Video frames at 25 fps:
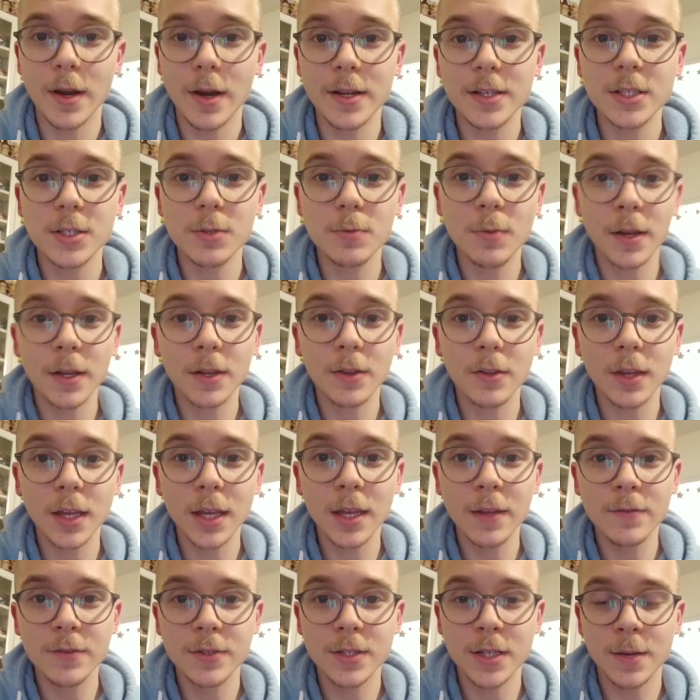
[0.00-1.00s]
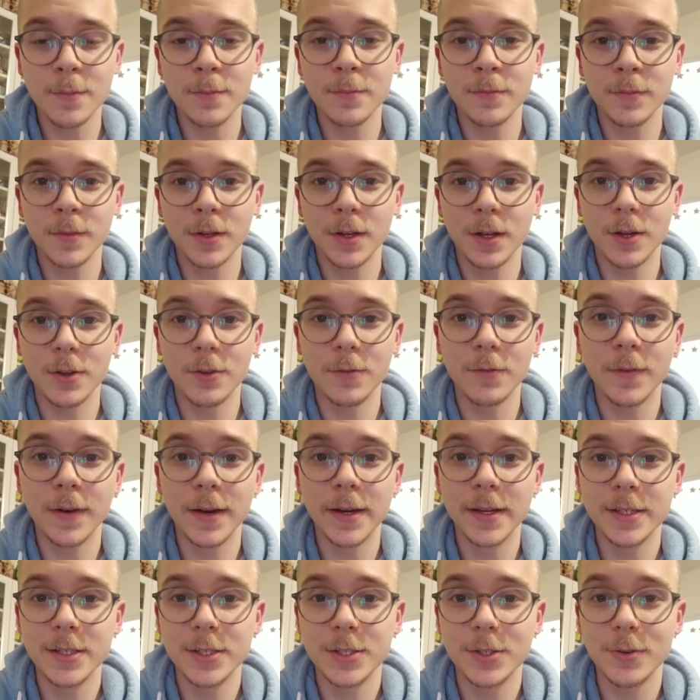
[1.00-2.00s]
I just want to give some
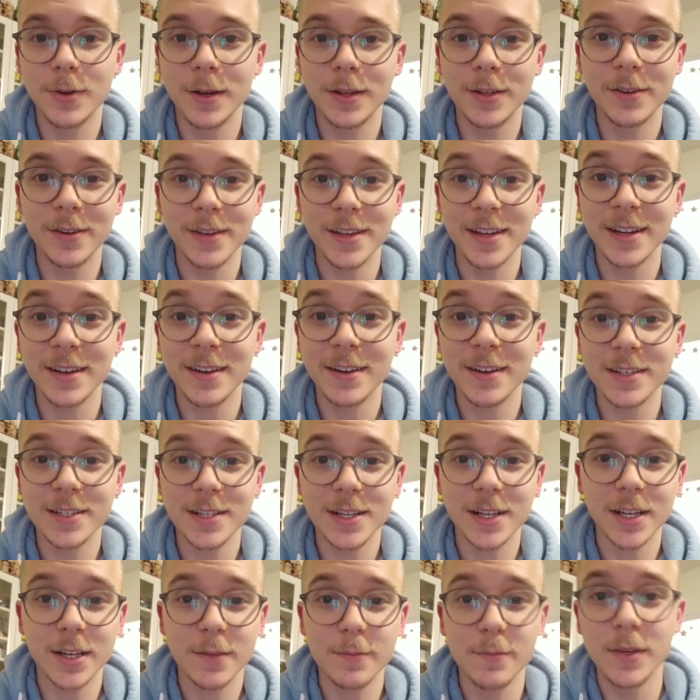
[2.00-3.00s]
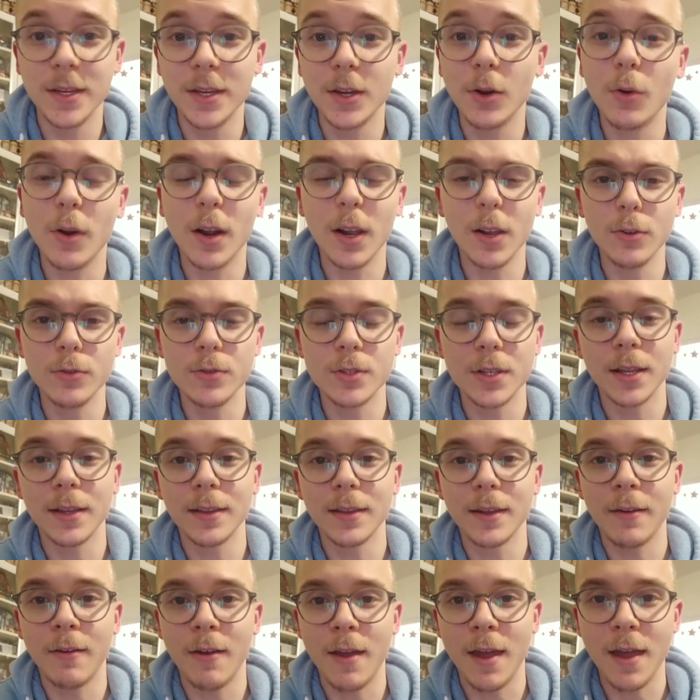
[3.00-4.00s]
advice to other young guys like me who are losing
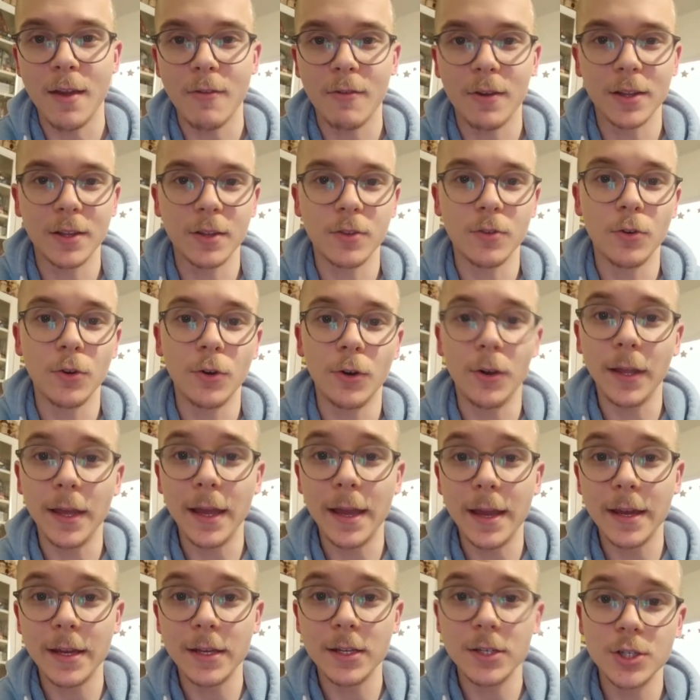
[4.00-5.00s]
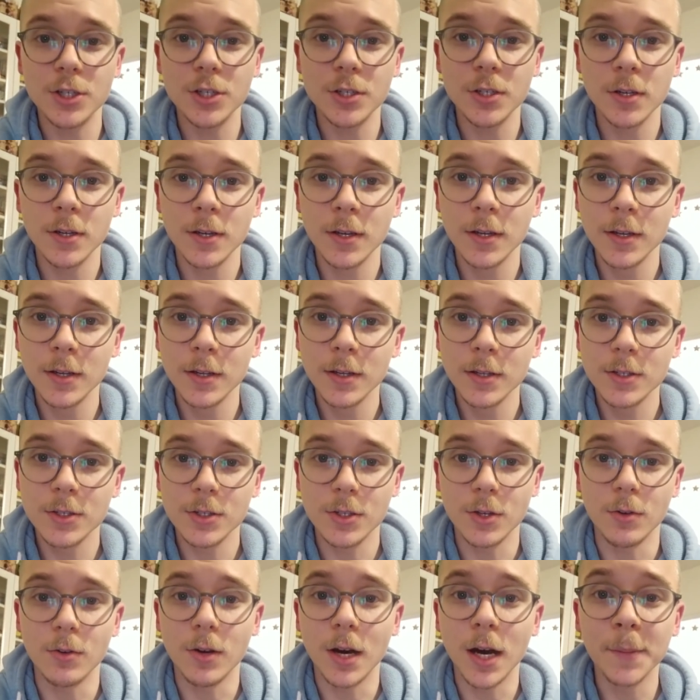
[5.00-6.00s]
their hair at an early age.
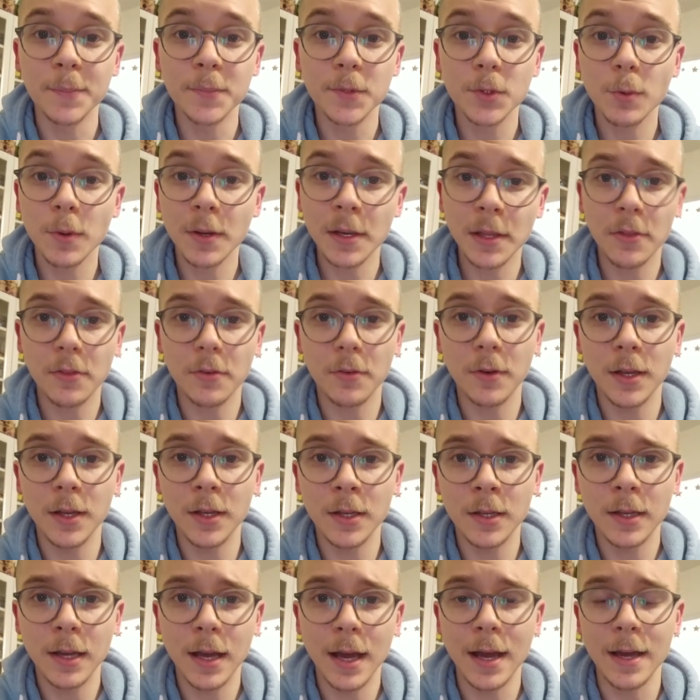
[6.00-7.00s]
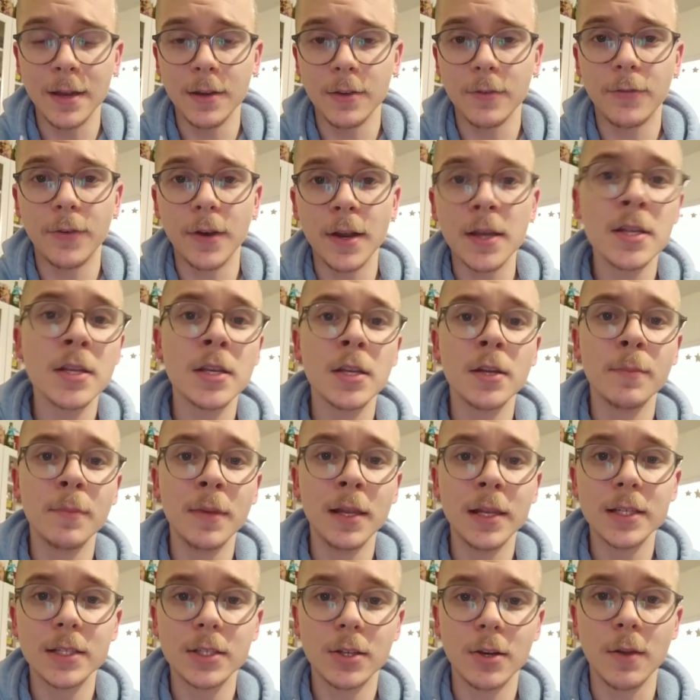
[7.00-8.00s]
So I'm 23, and a friend in the
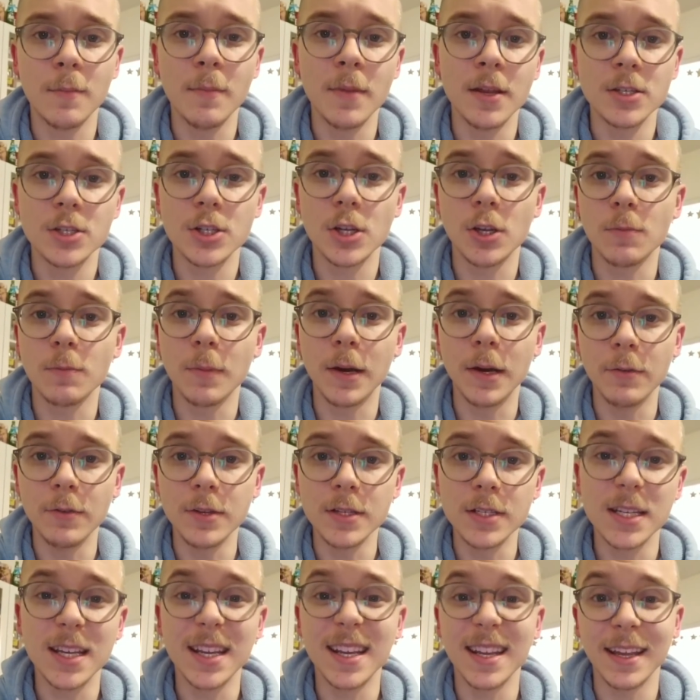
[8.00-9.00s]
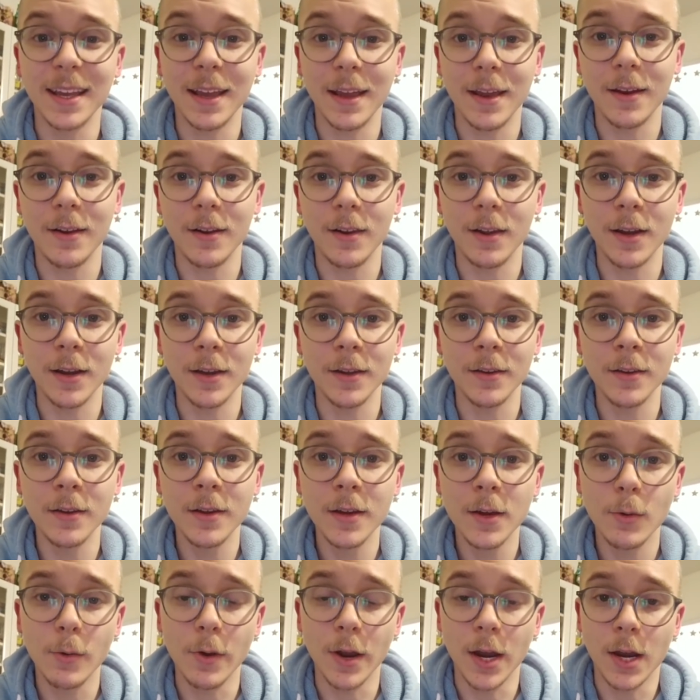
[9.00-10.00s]
military mentioned my receding hairline
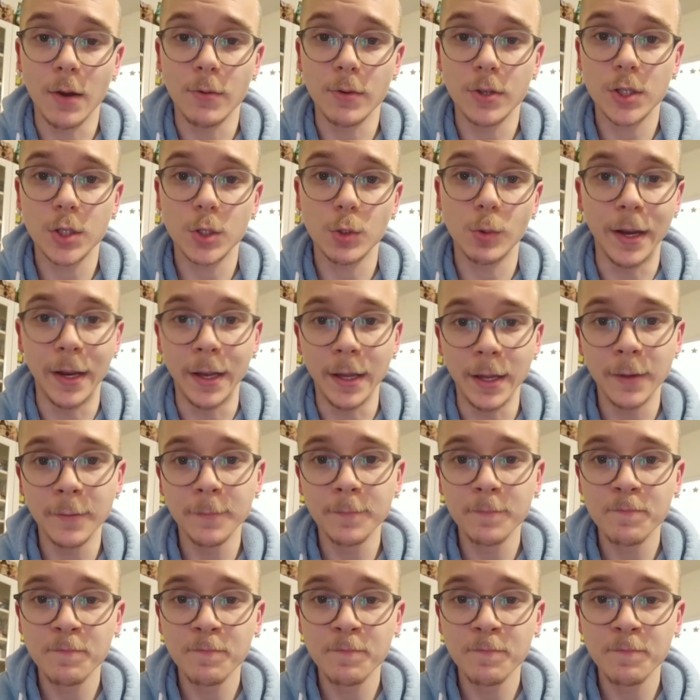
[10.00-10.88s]
when I was 20.